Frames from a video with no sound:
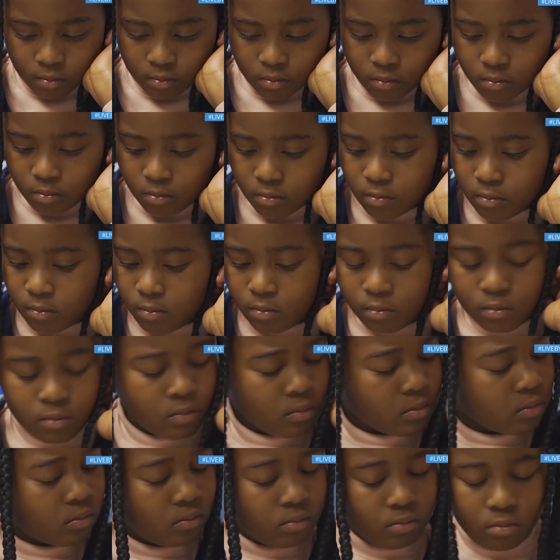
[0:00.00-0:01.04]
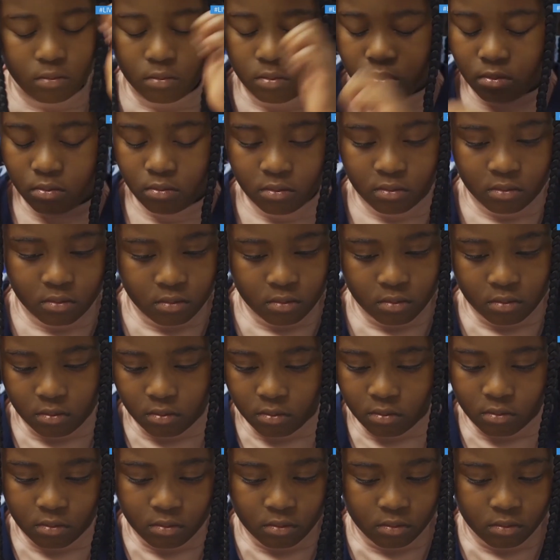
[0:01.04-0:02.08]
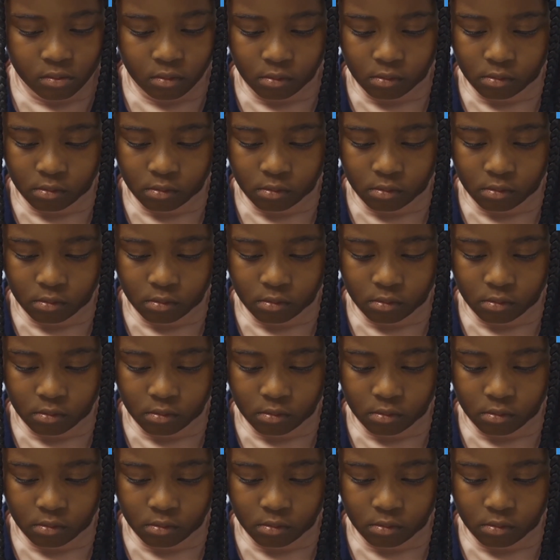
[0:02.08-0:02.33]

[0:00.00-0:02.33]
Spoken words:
validation, you need outside